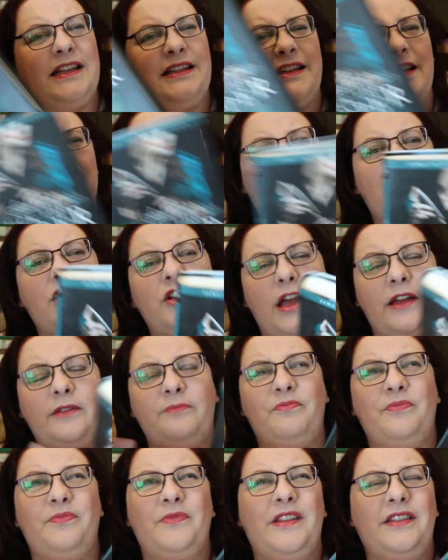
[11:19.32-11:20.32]
says
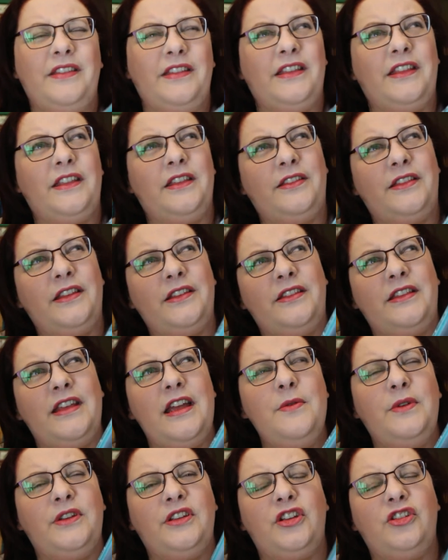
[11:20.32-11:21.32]
the
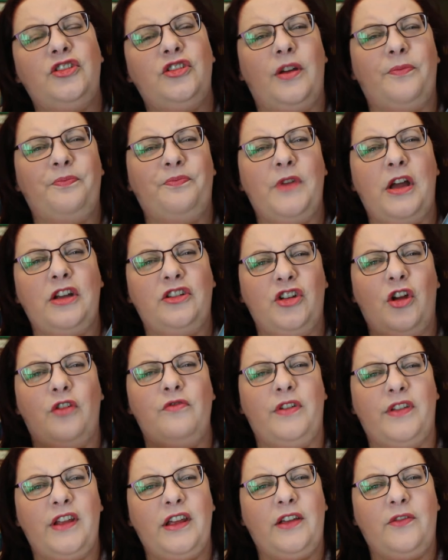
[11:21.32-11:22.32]
thing was a
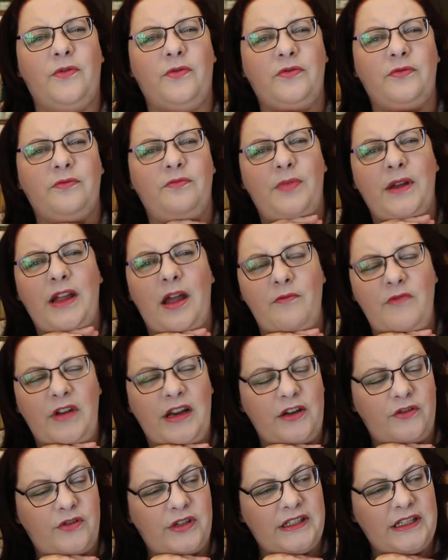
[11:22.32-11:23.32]
genre that you've become really
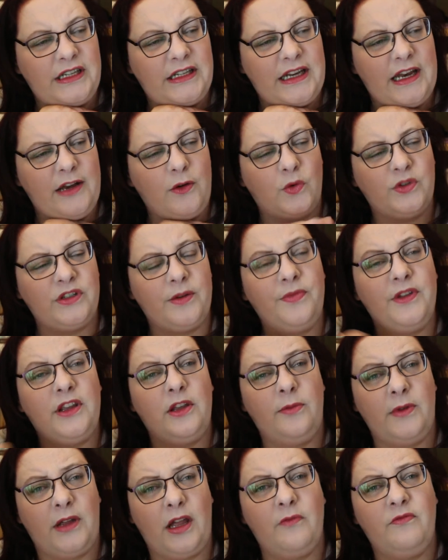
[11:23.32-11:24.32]
interested in, or something
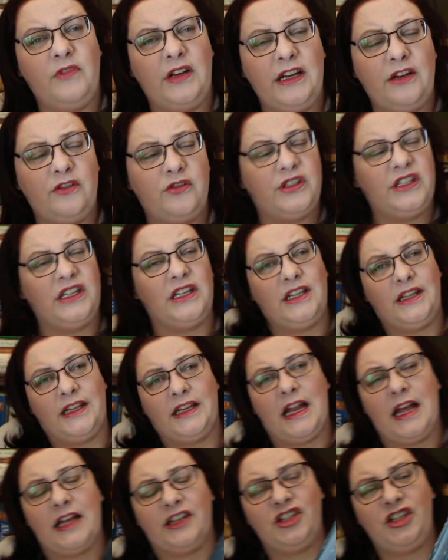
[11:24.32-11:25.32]
you become really interested in
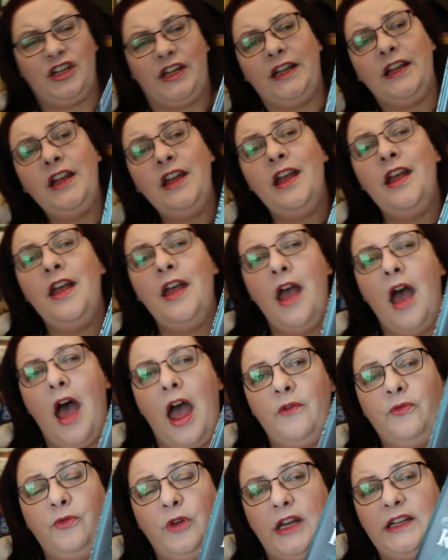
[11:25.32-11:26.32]
last year.
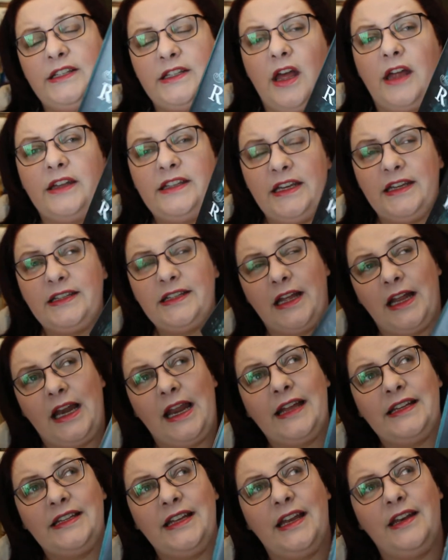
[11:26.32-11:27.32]
I've really started
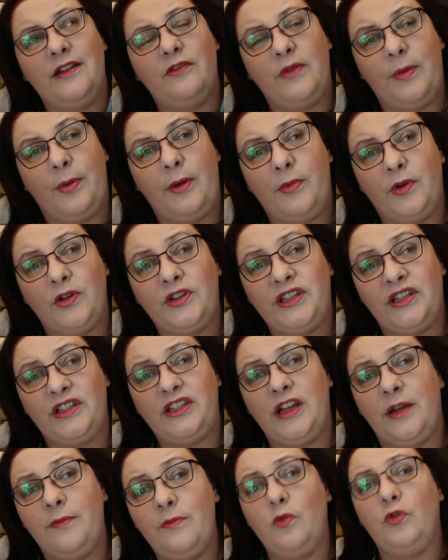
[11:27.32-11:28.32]
collecting Ripper books this
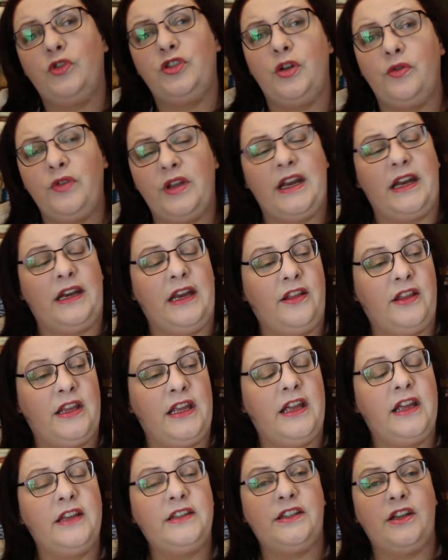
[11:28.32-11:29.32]
year, more so than any other
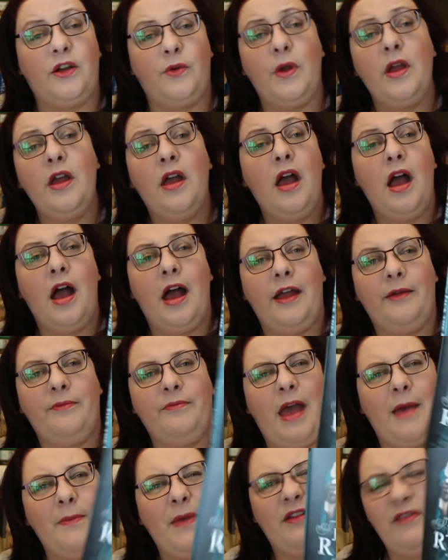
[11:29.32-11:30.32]
year, so
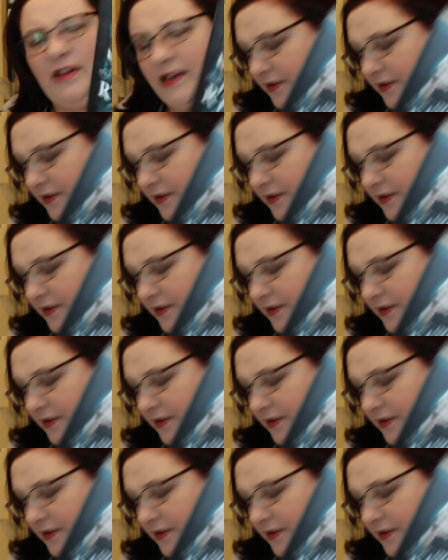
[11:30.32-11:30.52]
I might read